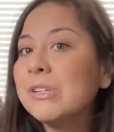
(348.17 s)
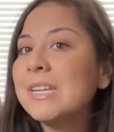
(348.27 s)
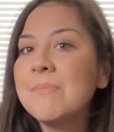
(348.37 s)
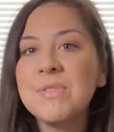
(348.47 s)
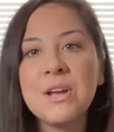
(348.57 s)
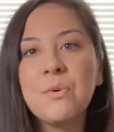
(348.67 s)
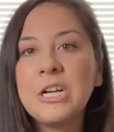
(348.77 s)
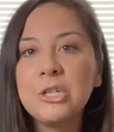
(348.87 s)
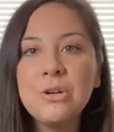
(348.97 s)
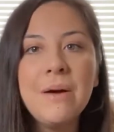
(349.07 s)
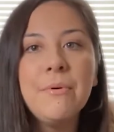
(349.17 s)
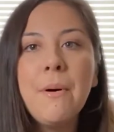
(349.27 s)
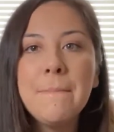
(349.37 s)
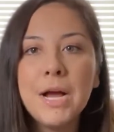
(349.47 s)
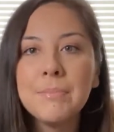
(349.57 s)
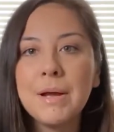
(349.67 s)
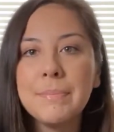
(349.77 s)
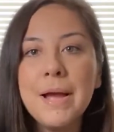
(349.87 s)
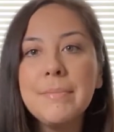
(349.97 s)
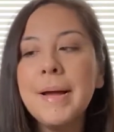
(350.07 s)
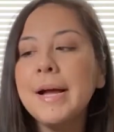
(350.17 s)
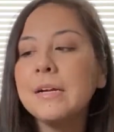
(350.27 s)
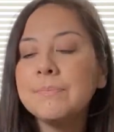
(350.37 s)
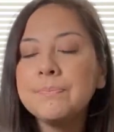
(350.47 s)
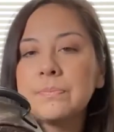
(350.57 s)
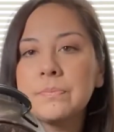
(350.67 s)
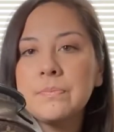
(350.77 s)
Same thing when I travel, backpack, backpack.